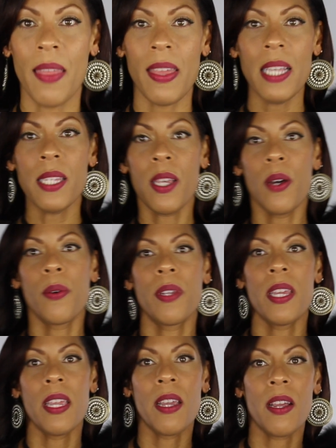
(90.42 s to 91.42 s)
This coat
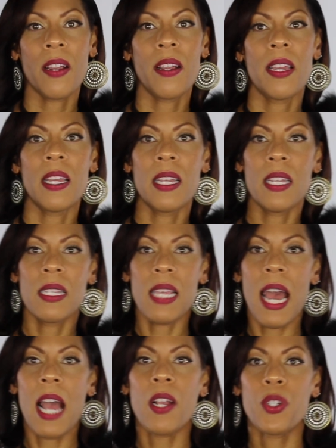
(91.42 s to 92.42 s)
here is
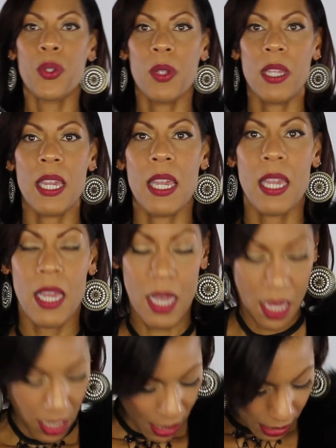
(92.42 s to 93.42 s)
actually,
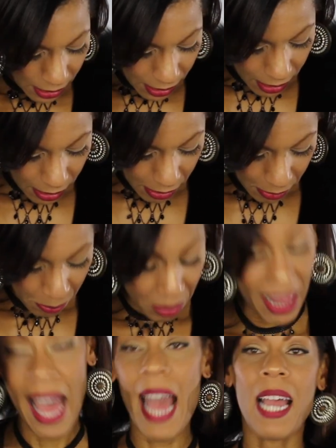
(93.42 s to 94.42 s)
it's a
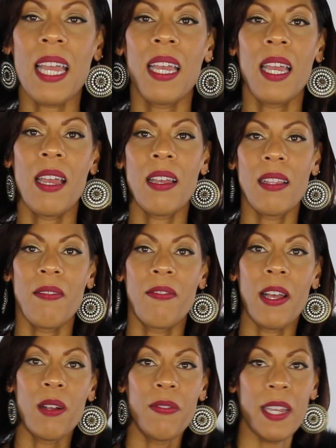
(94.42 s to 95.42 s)
black
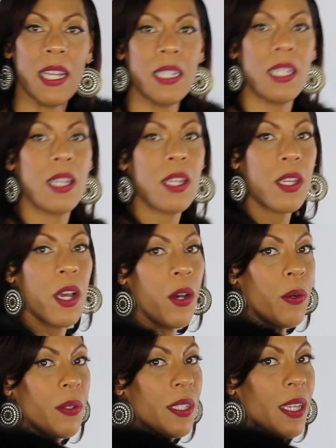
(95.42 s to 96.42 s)
velvet
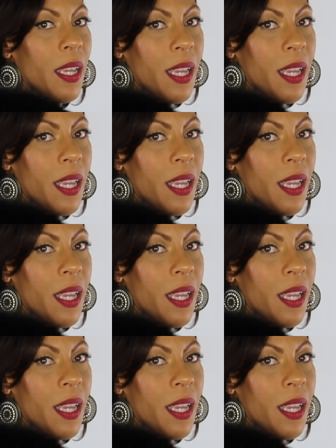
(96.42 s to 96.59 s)
coat.